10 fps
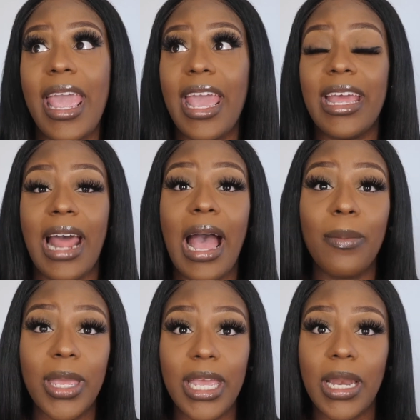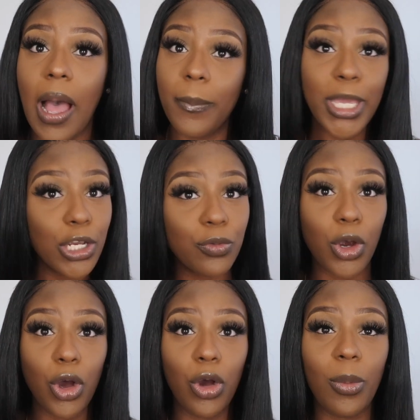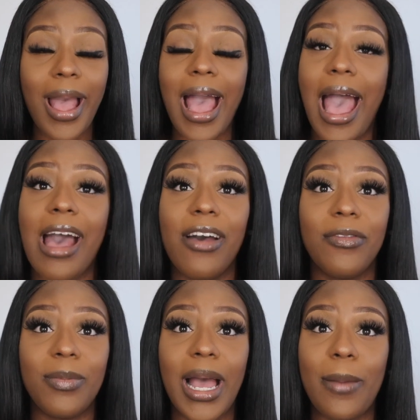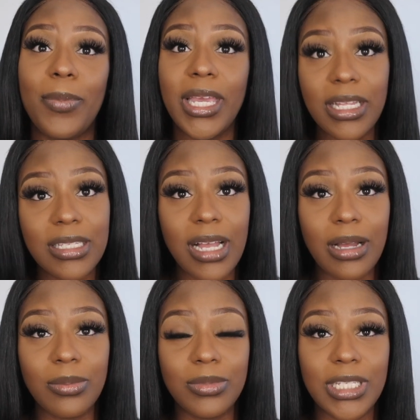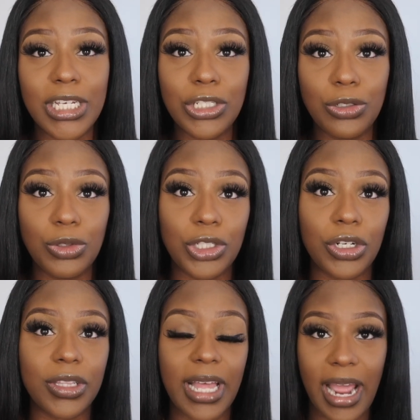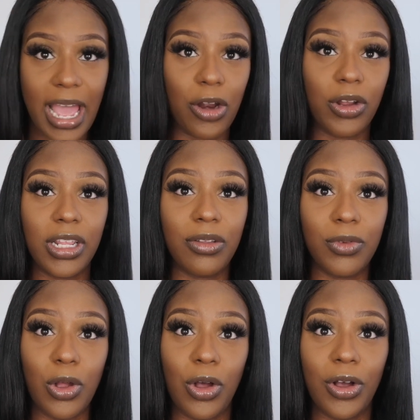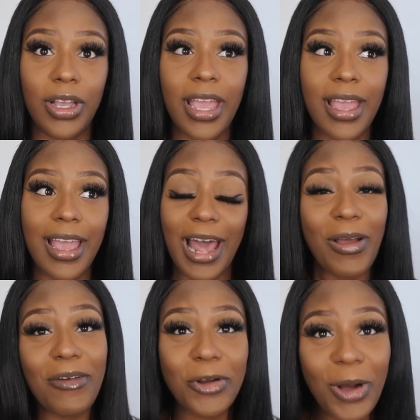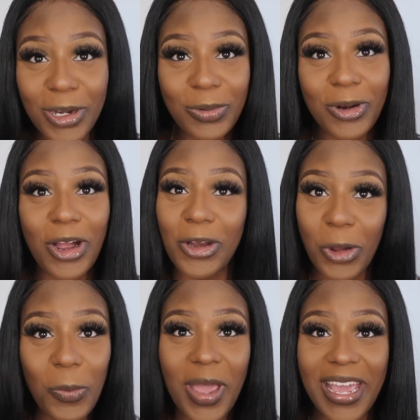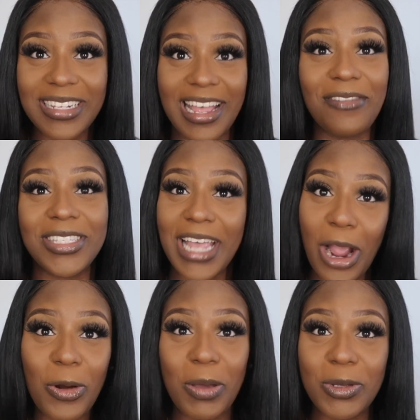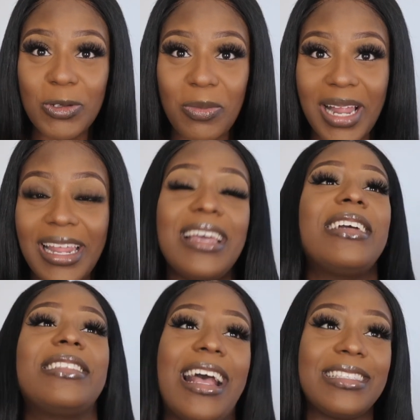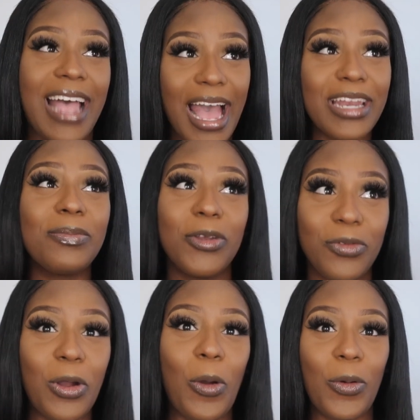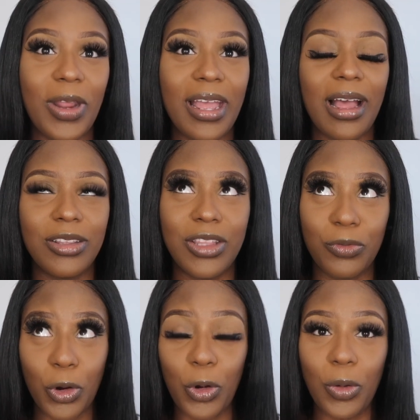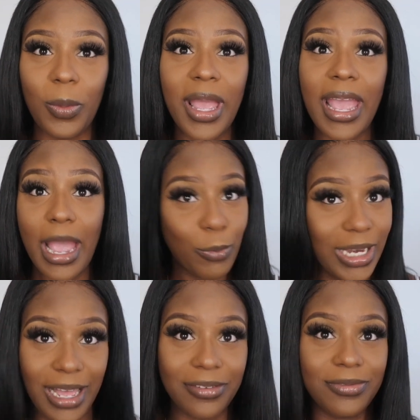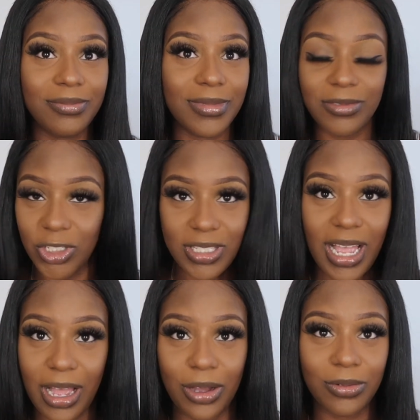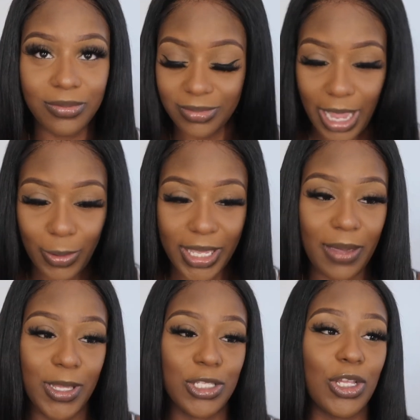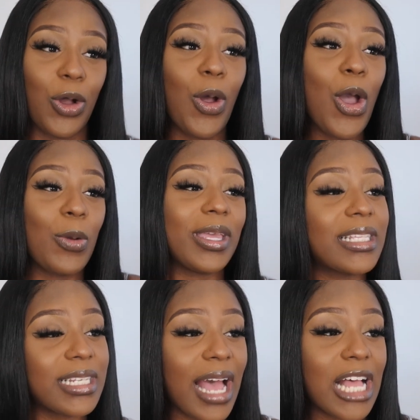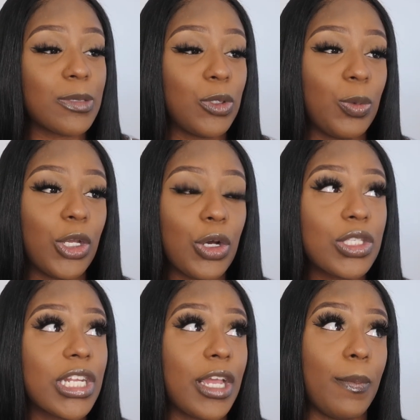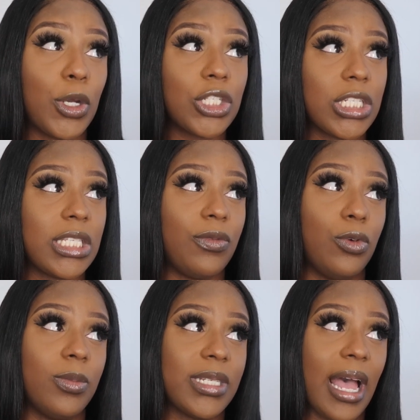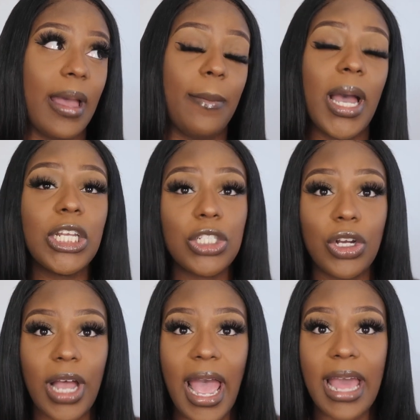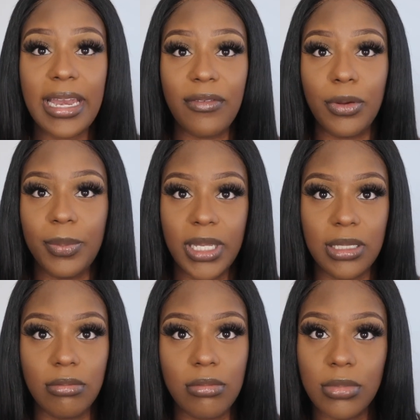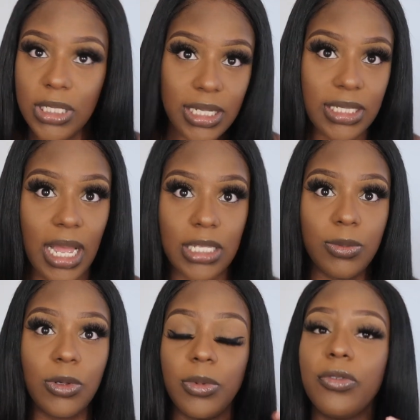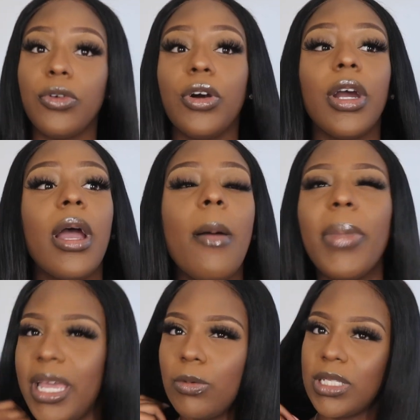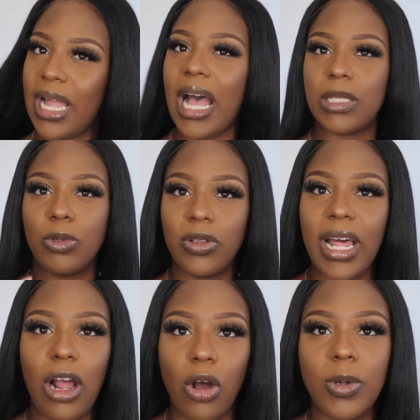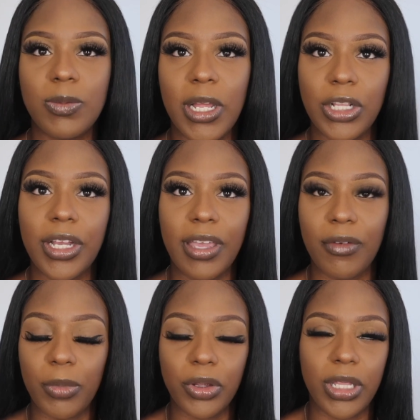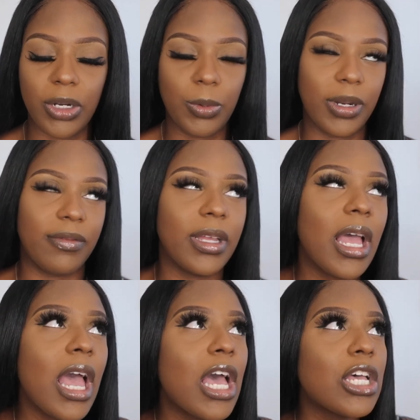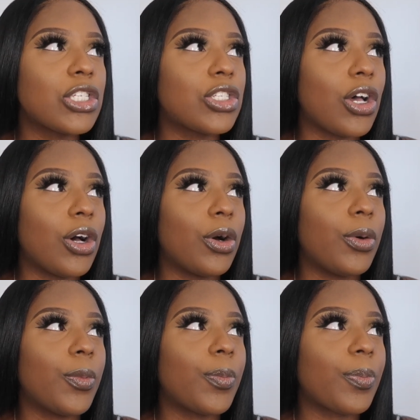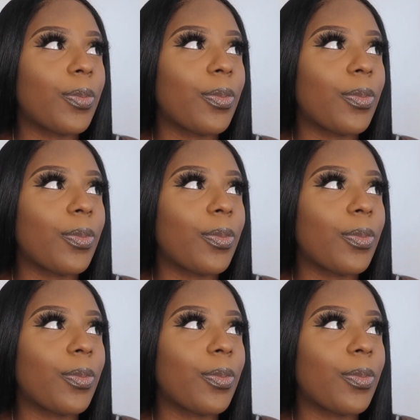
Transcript: and i'm in a pink robe i have my pink um dsu shirt that i had on in the vlog i don't have no underwear on no pants i have a towel in between my legs i tied up the road the robe and we left just how how i came in so we get to the hospital we go to the emergency room side mind y'all i had never been to this hospital before but it was the hospital that i always planned on giving birth in or whatever so